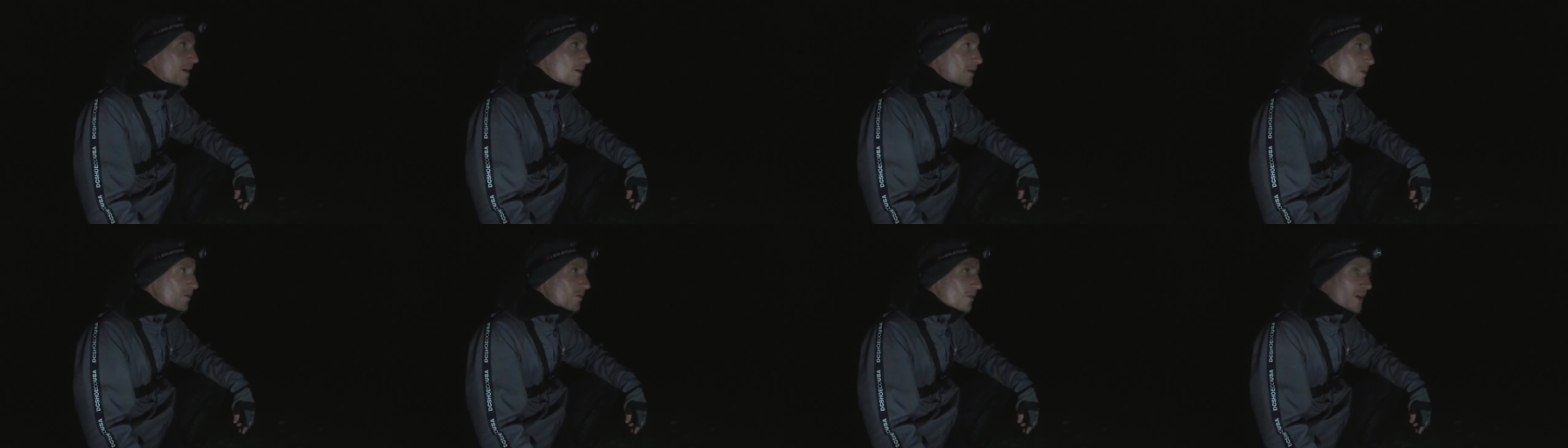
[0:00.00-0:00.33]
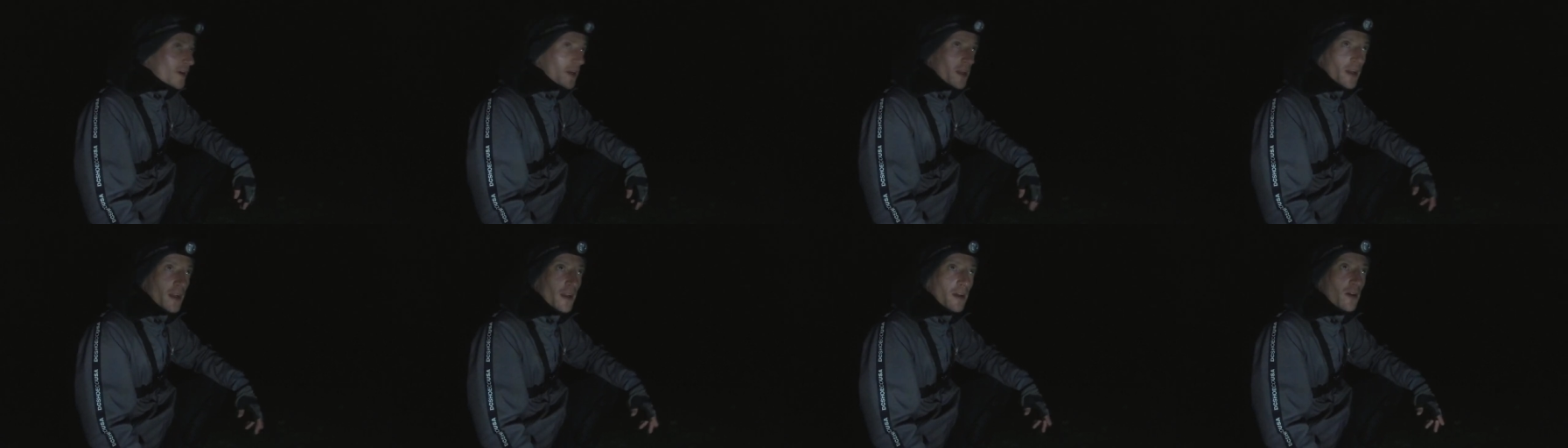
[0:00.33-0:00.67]
I'm
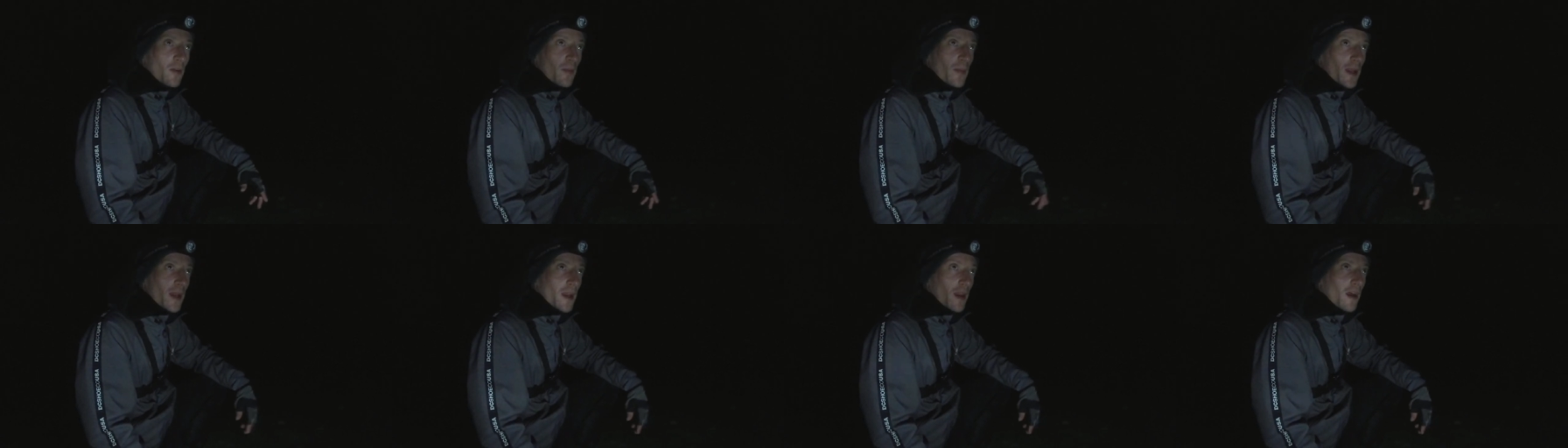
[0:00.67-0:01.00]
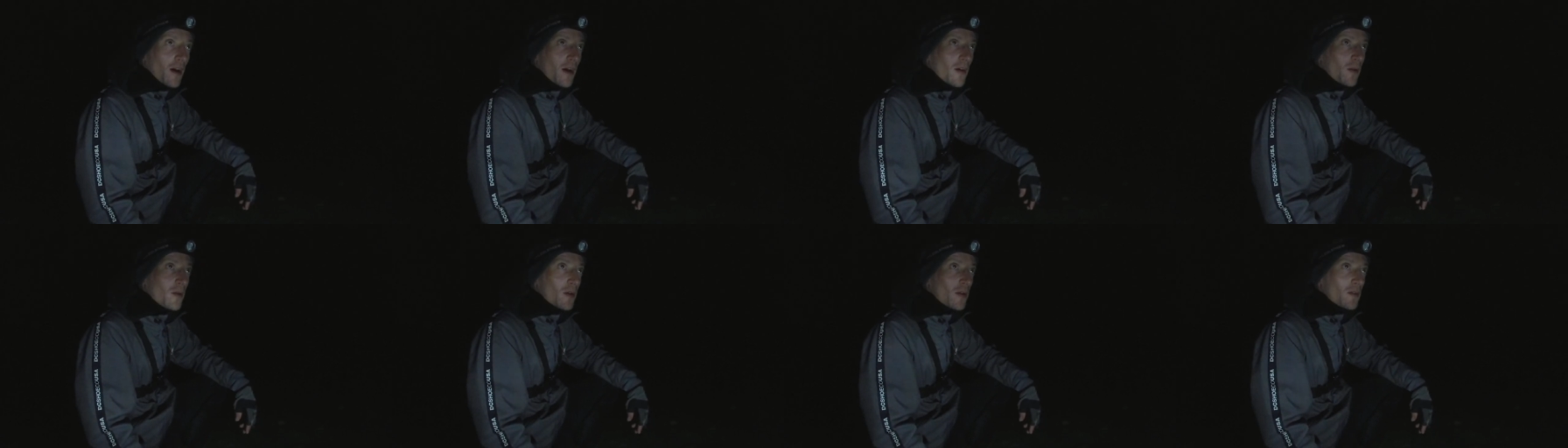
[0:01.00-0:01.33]
running a little bit
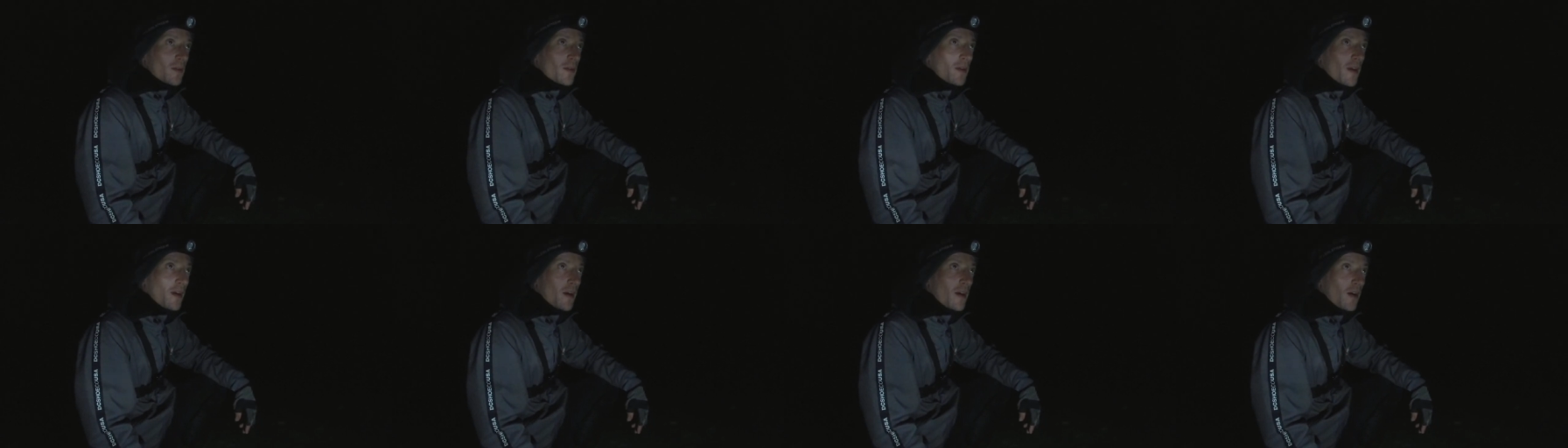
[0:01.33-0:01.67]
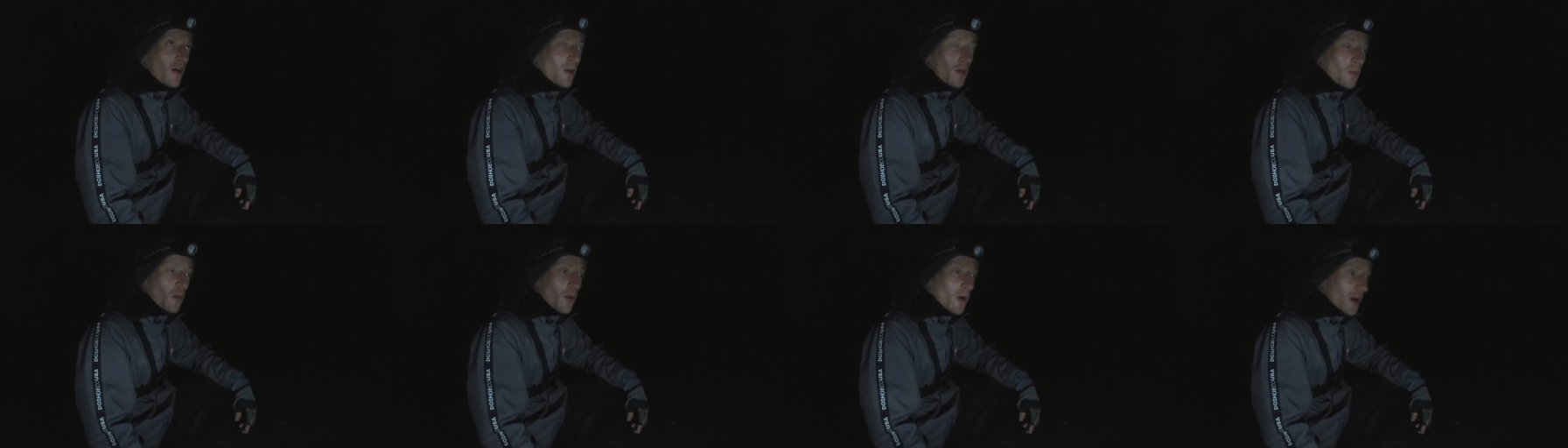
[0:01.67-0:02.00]
low on
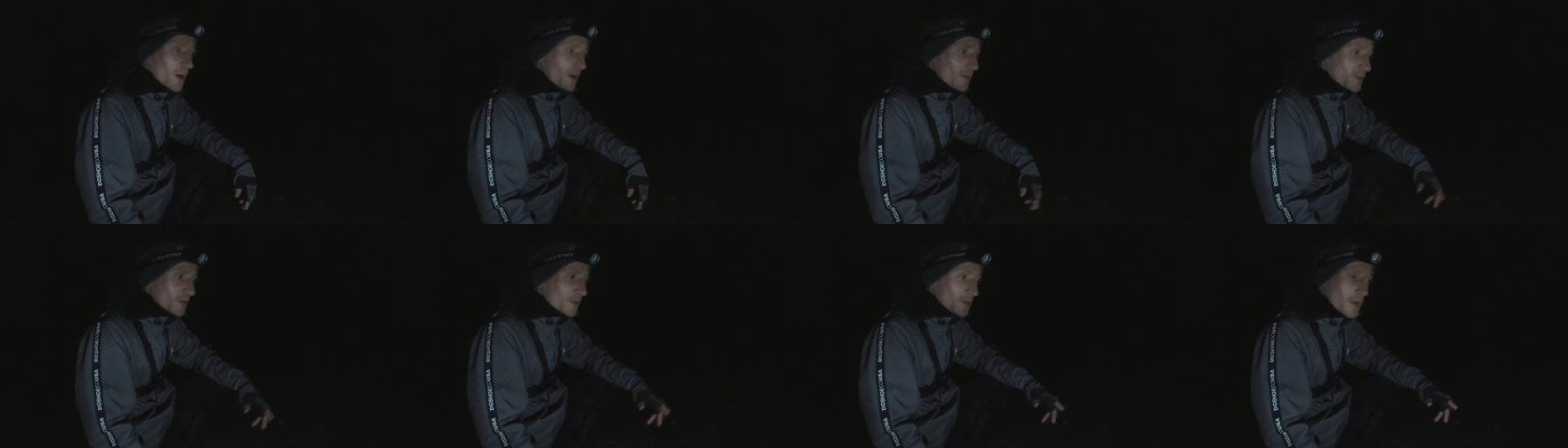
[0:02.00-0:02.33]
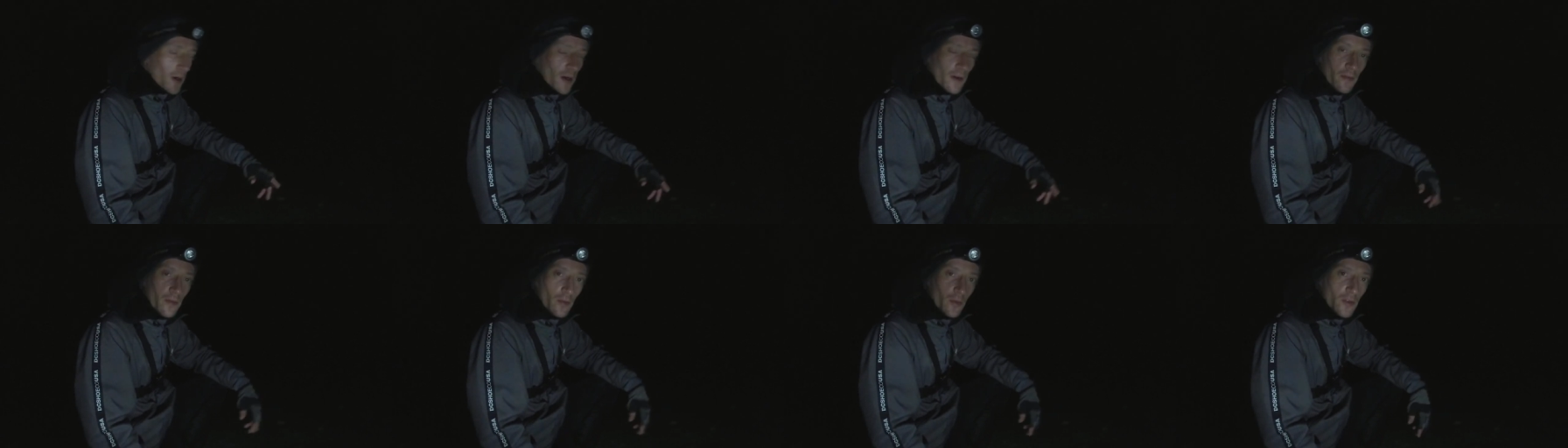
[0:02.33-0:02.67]
worms, but
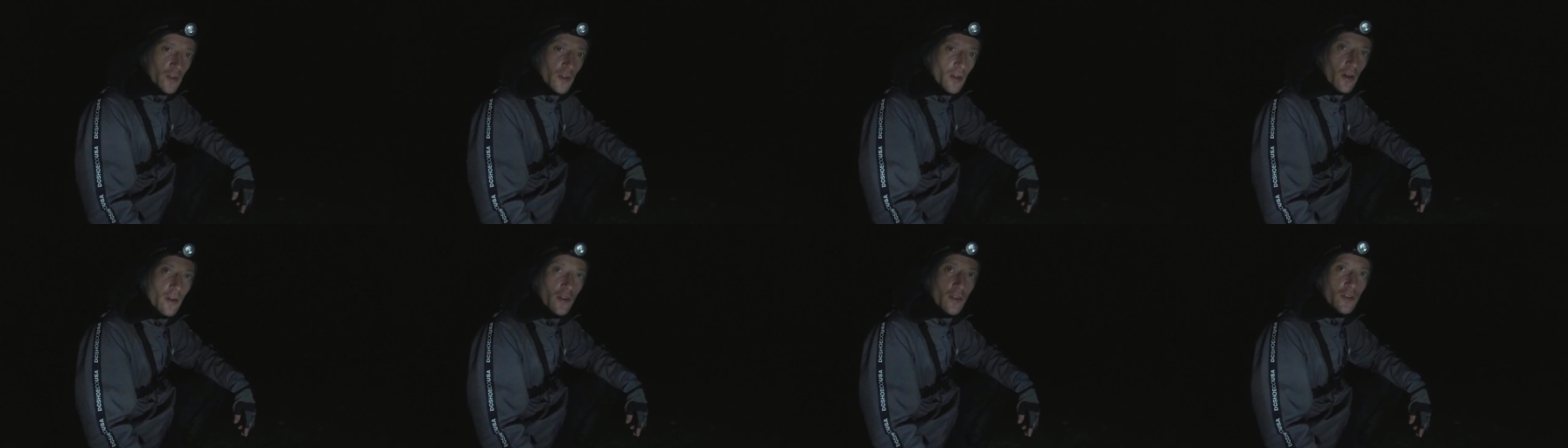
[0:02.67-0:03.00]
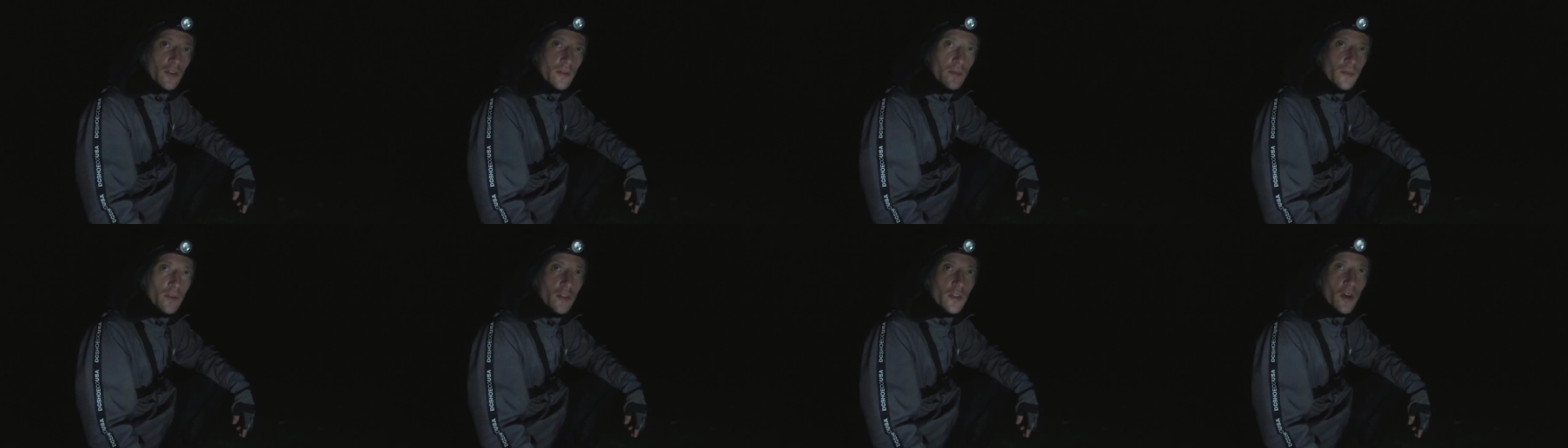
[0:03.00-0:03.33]
I've also got
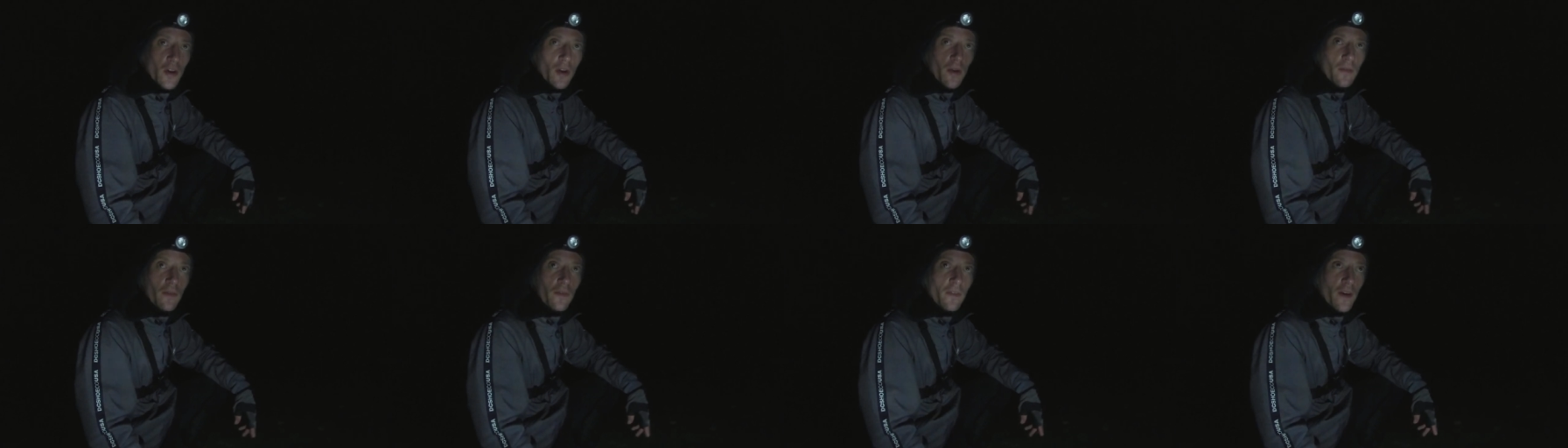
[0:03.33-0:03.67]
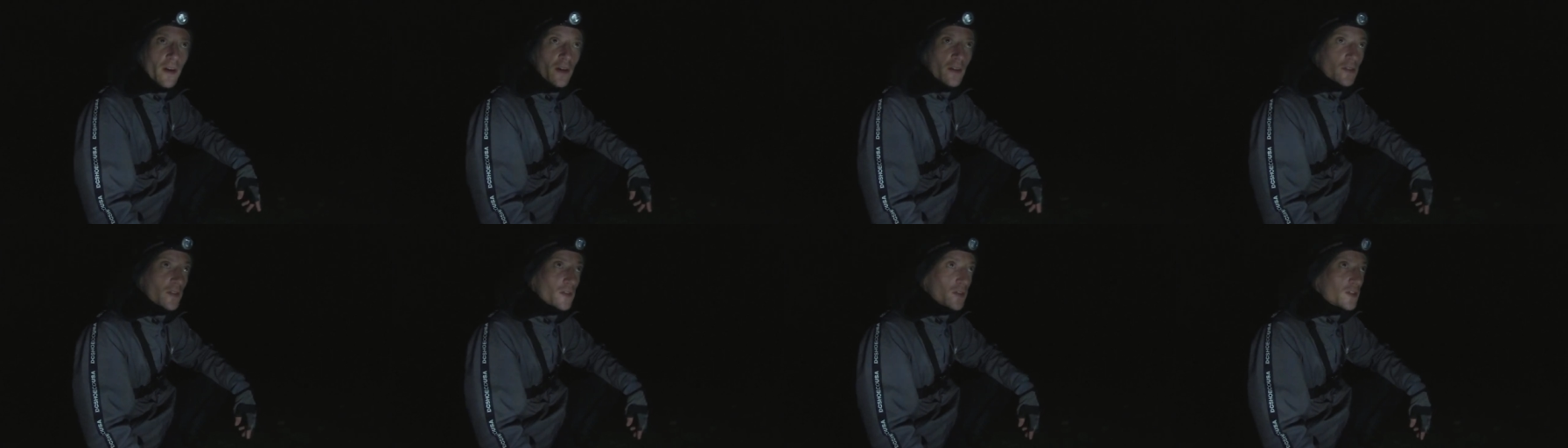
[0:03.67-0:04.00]
some scallop
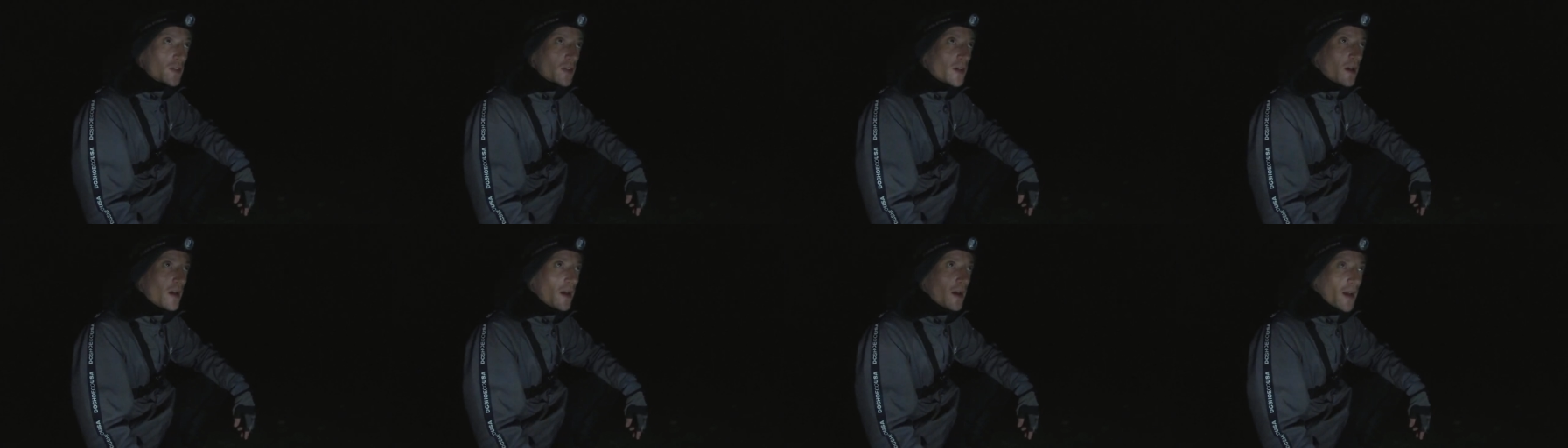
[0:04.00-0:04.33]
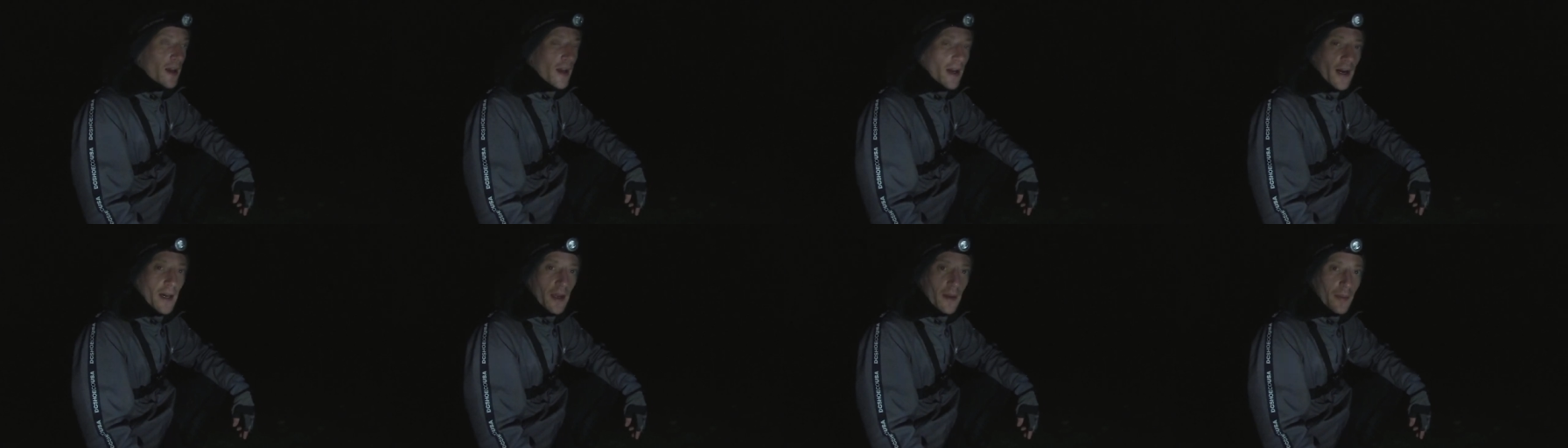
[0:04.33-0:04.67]
frills
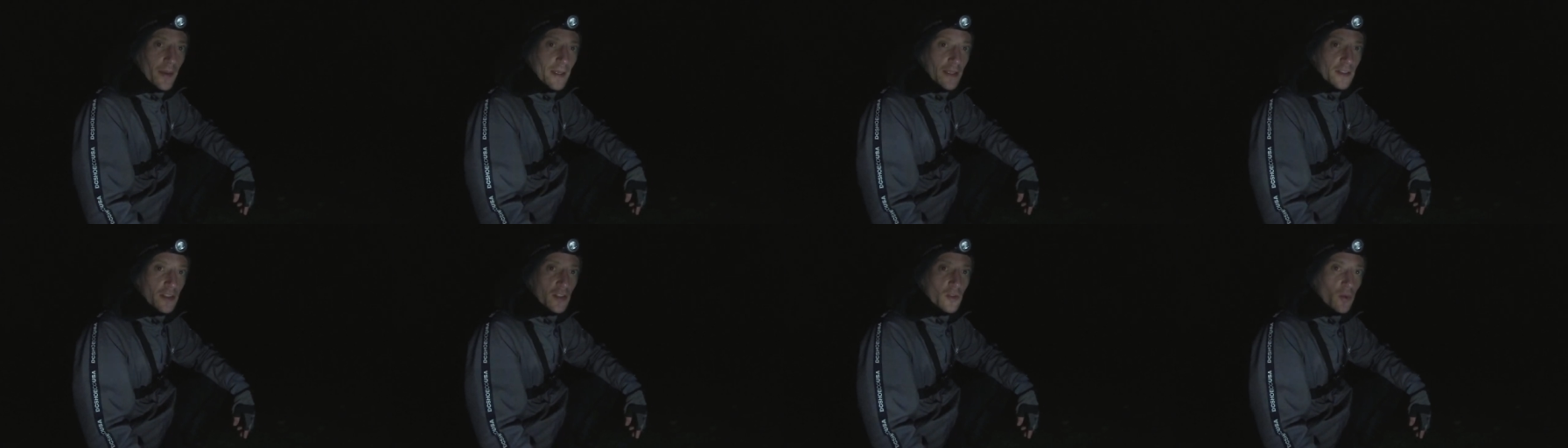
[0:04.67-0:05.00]
and a bit of